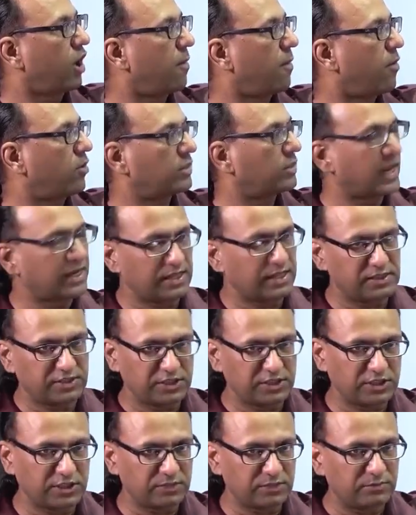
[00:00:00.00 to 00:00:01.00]
talk about that
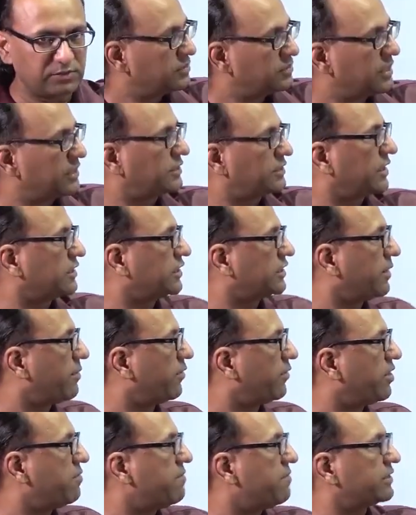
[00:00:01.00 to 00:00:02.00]
incision, discuss some
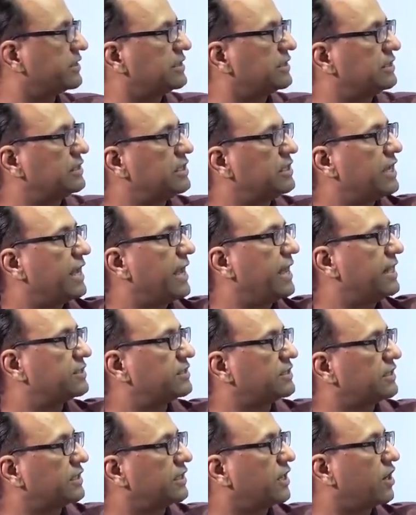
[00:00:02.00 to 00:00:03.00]
of the muscle
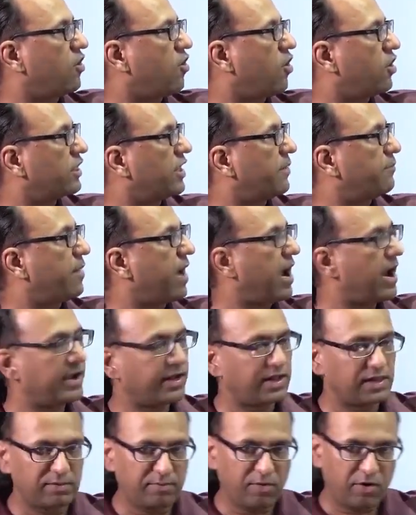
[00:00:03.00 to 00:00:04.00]
inserted on the
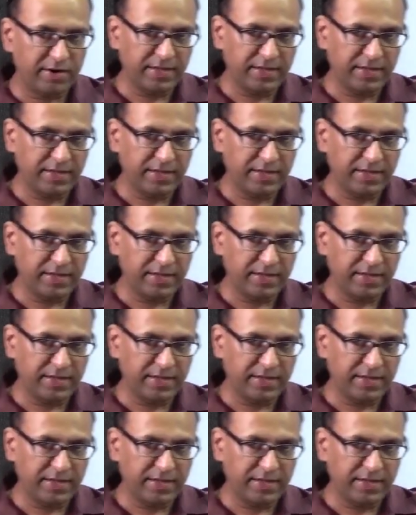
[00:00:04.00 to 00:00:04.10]
perineal